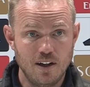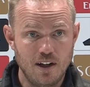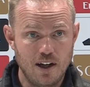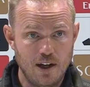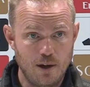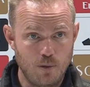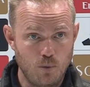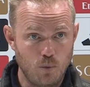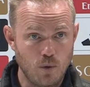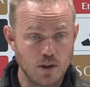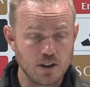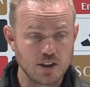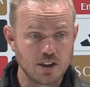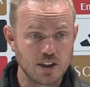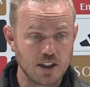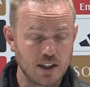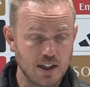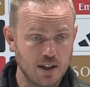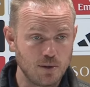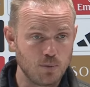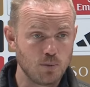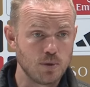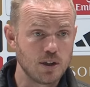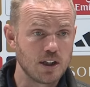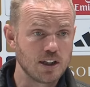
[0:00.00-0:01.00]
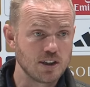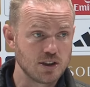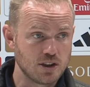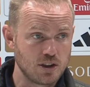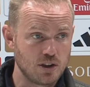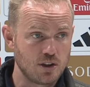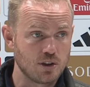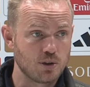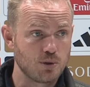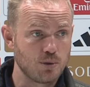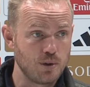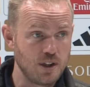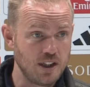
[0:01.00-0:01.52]
And once again, we can
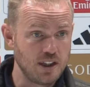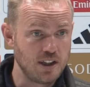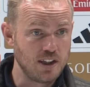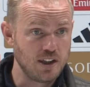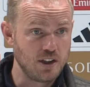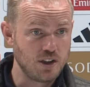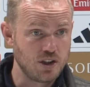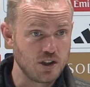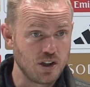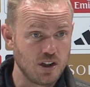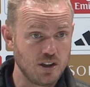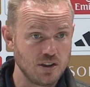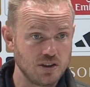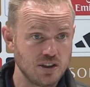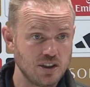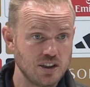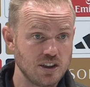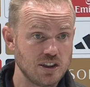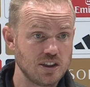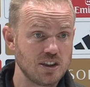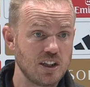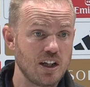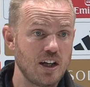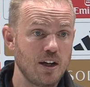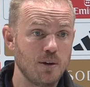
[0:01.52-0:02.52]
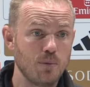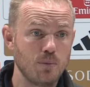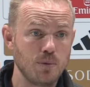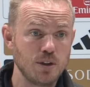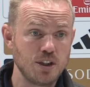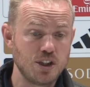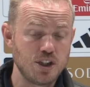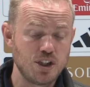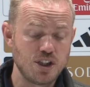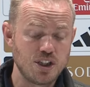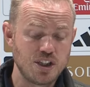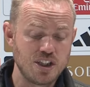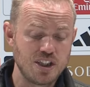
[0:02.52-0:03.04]
start creating chances and we
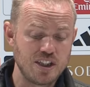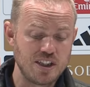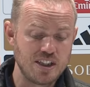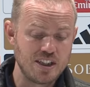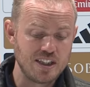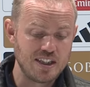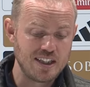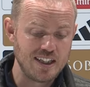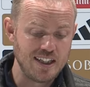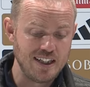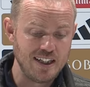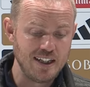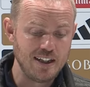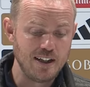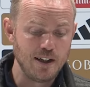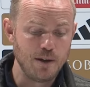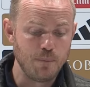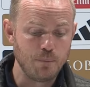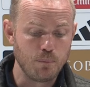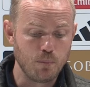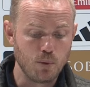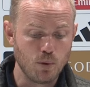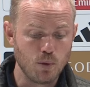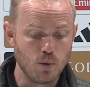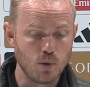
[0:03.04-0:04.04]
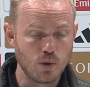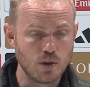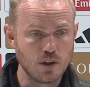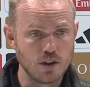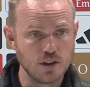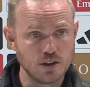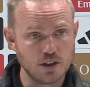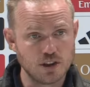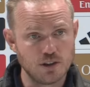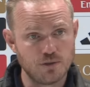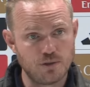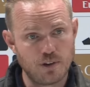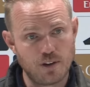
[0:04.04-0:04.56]
see the
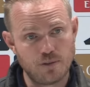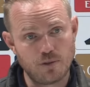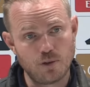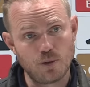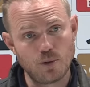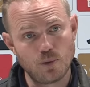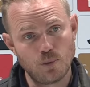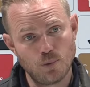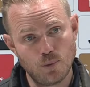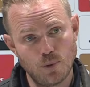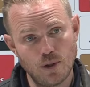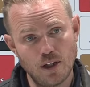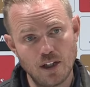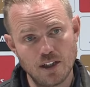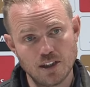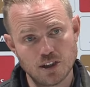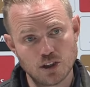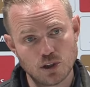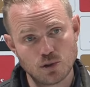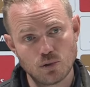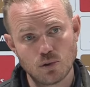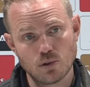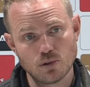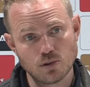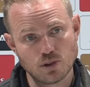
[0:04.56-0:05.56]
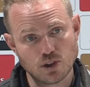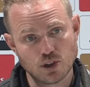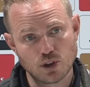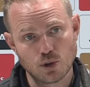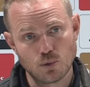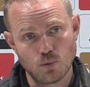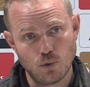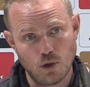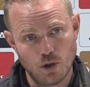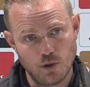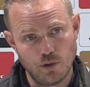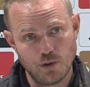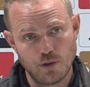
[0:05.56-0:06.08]
importance of having a really strong
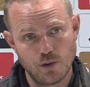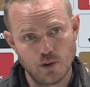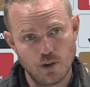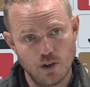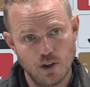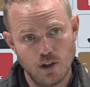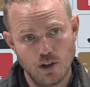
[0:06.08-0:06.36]
squad,